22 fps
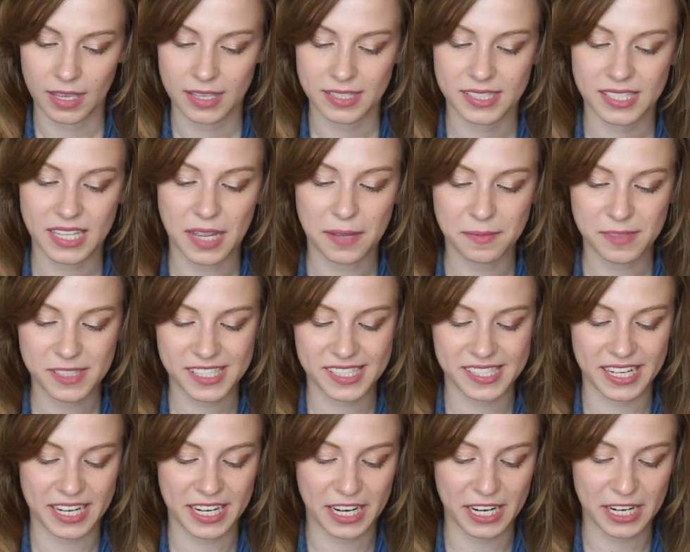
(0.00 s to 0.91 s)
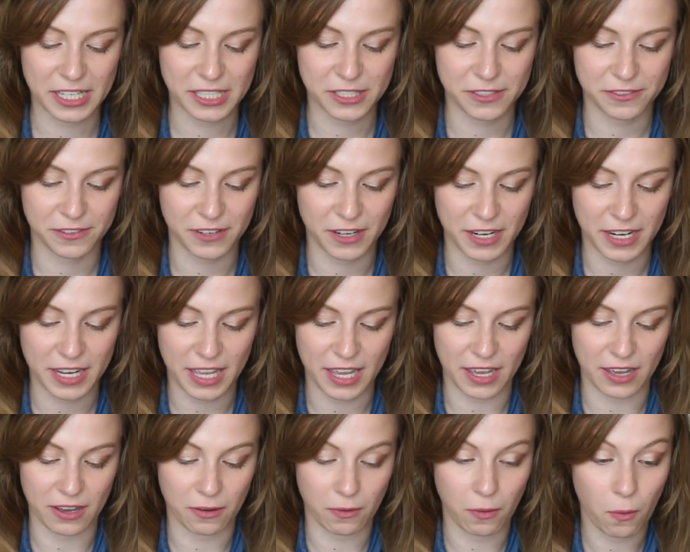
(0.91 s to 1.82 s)
Some stickers for
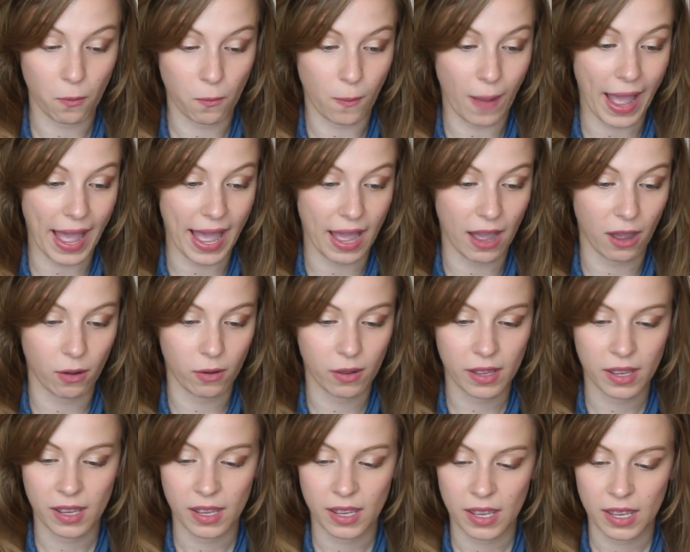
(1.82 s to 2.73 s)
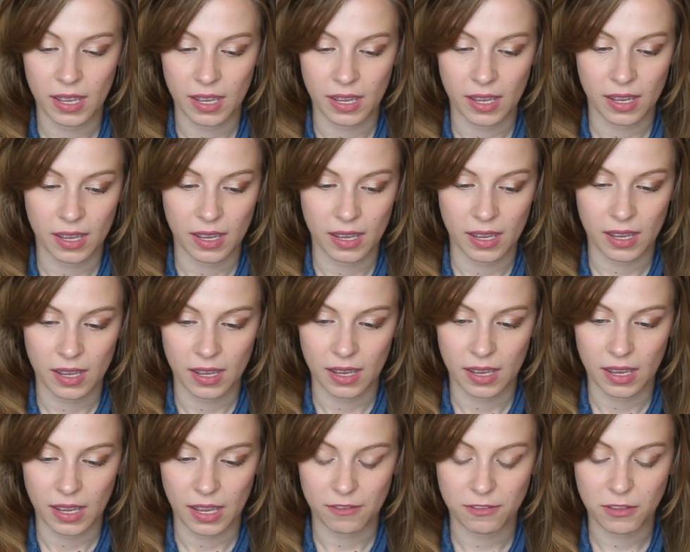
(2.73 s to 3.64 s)
you. Wow.
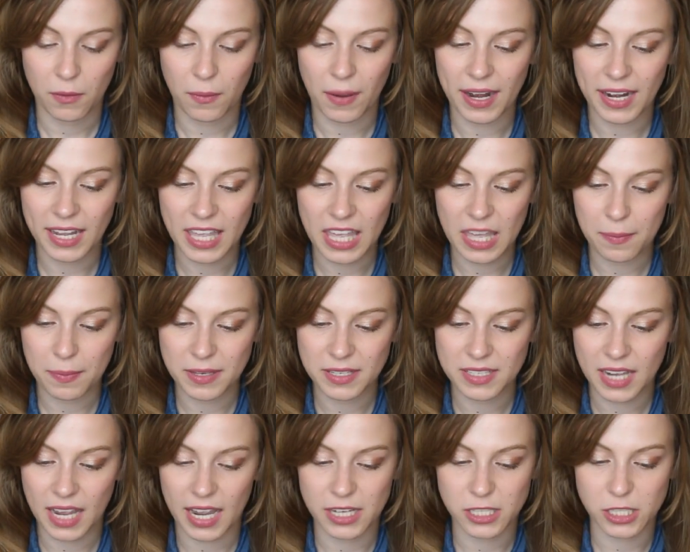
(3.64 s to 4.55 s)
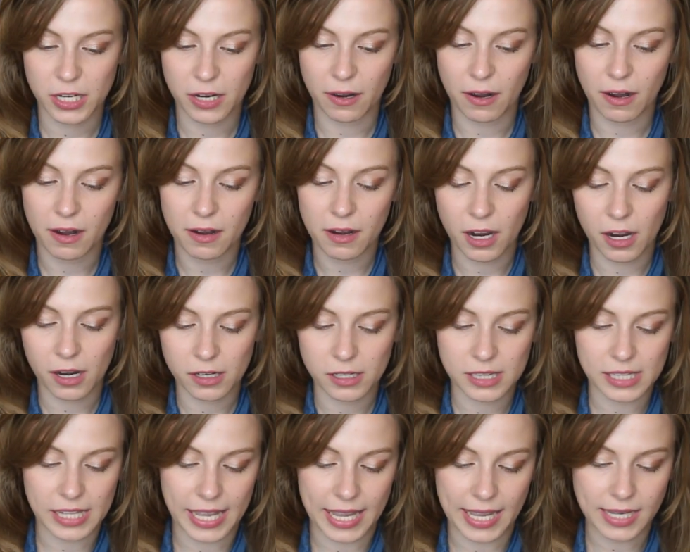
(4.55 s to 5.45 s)
If you want to keep in touch, here are her
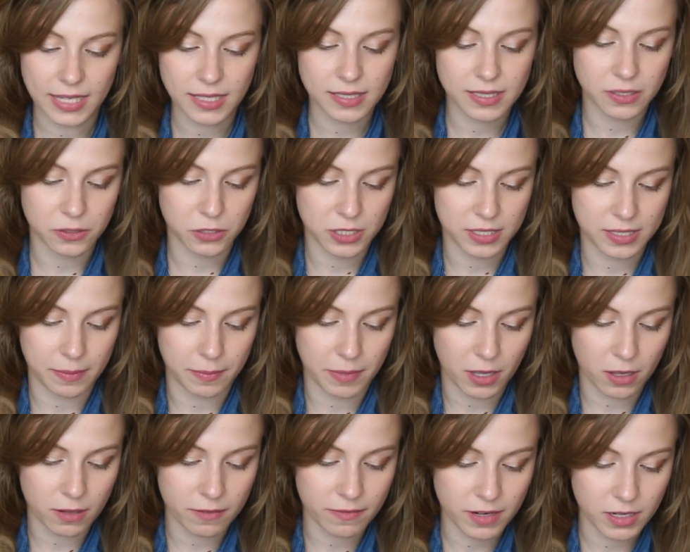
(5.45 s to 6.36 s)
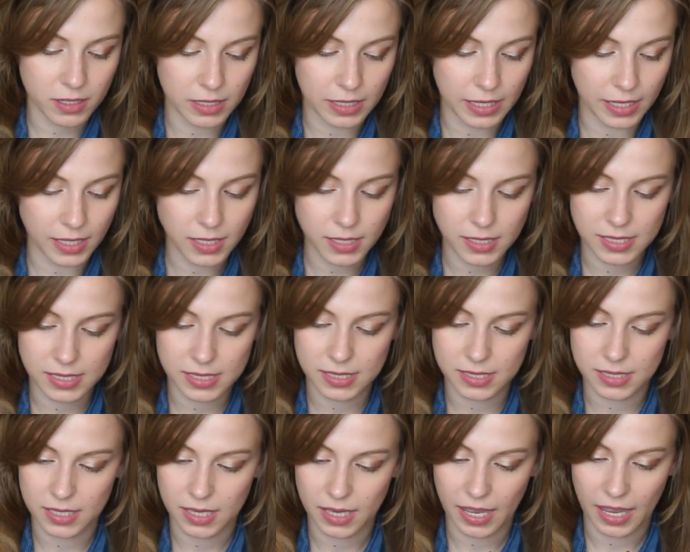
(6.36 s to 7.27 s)
links. So she sent me all of her
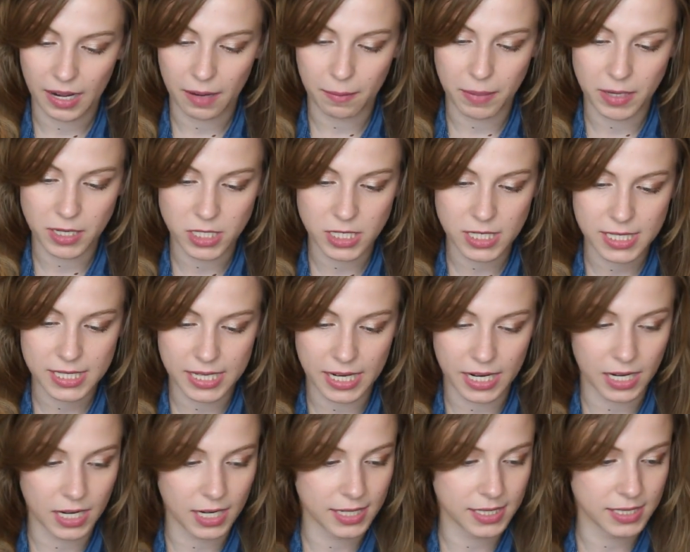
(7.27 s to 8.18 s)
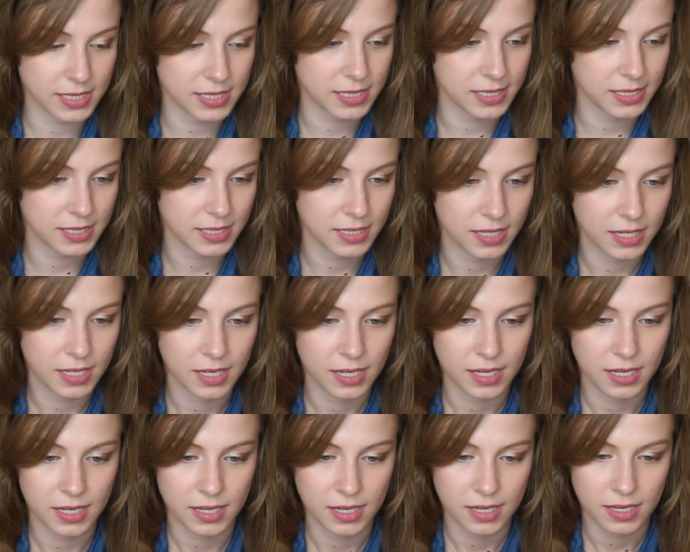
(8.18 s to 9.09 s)
links and a bunch of stickers.
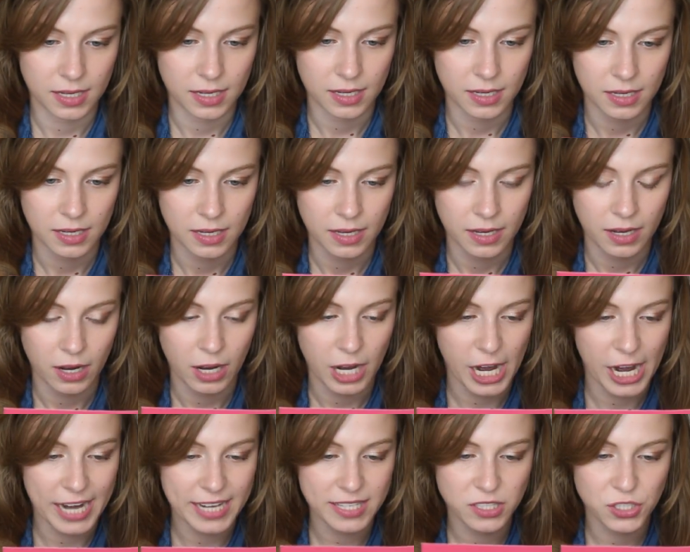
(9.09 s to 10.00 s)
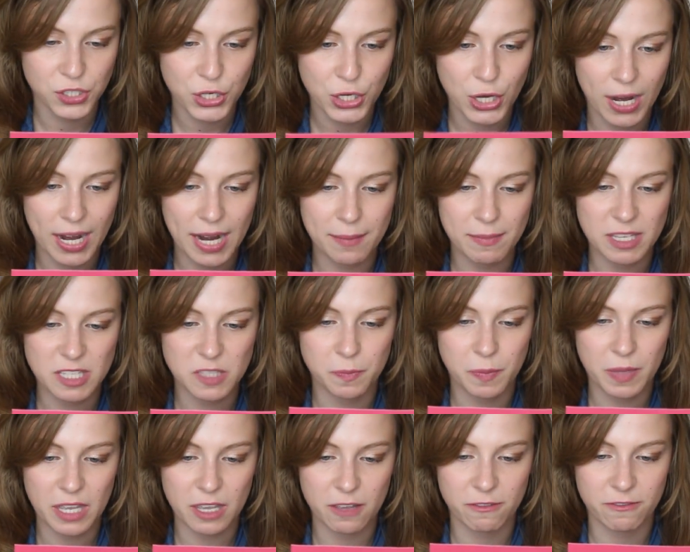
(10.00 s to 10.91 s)
Her Instagram
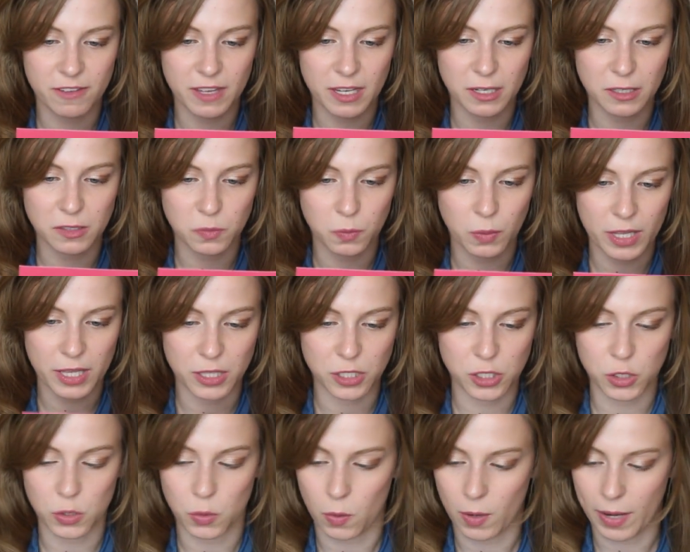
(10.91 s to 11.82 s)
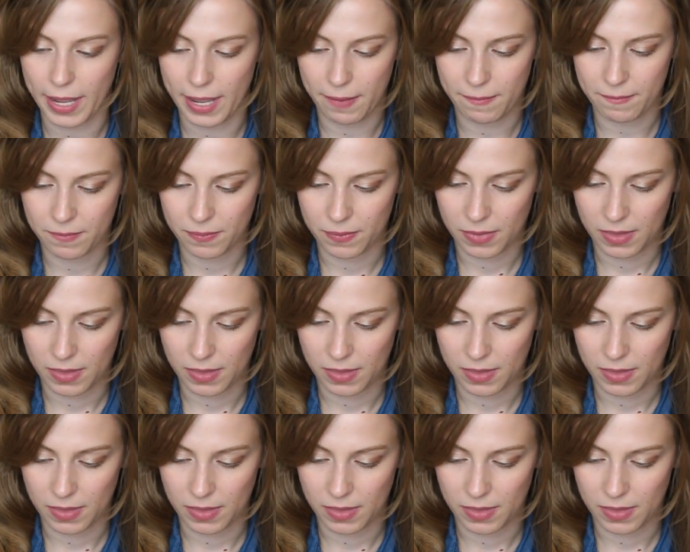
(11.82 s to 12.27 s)
is Be Filled With Joy.